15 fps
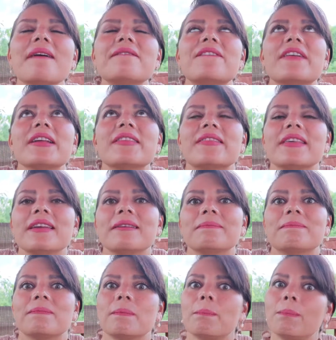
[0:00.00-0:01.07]
everything
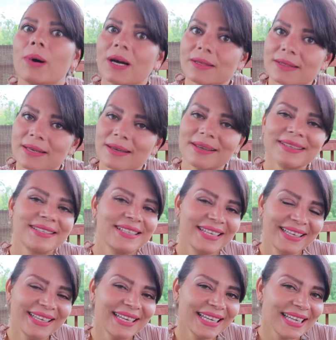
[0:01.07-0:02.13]
but
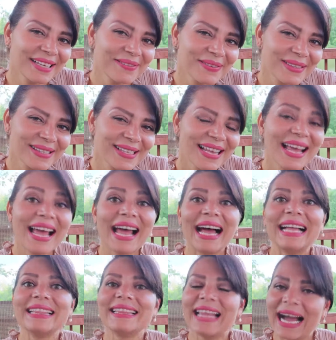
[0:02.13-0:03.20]
tea leaves,
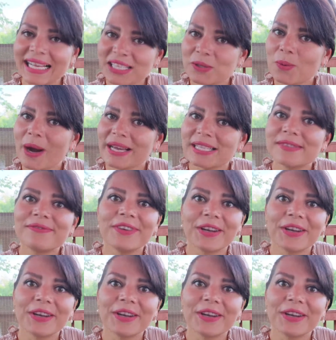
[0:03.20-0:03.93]
and that's why it's